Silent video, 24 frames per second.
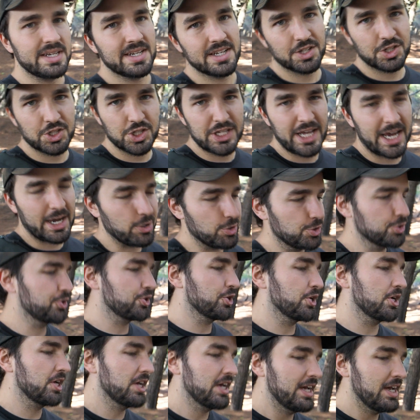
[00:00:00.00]

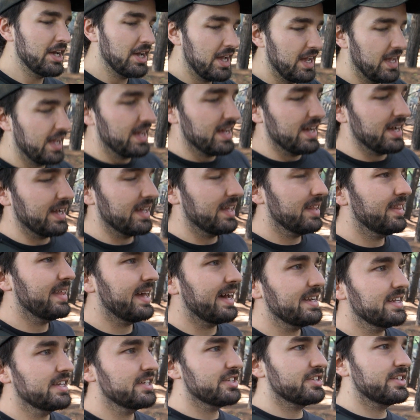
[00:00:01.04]
nostalgia, and
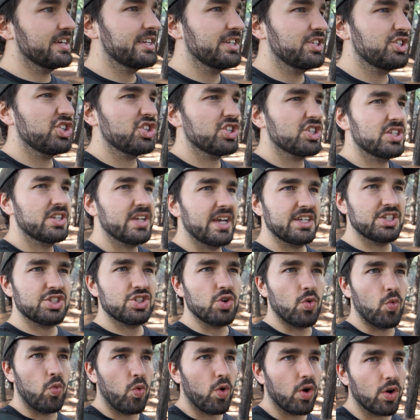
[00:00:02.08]
that is that it's just nice
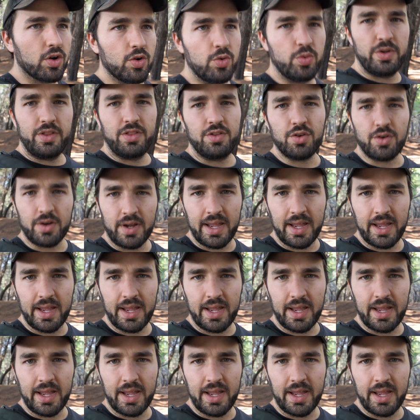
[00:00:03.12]
to work with your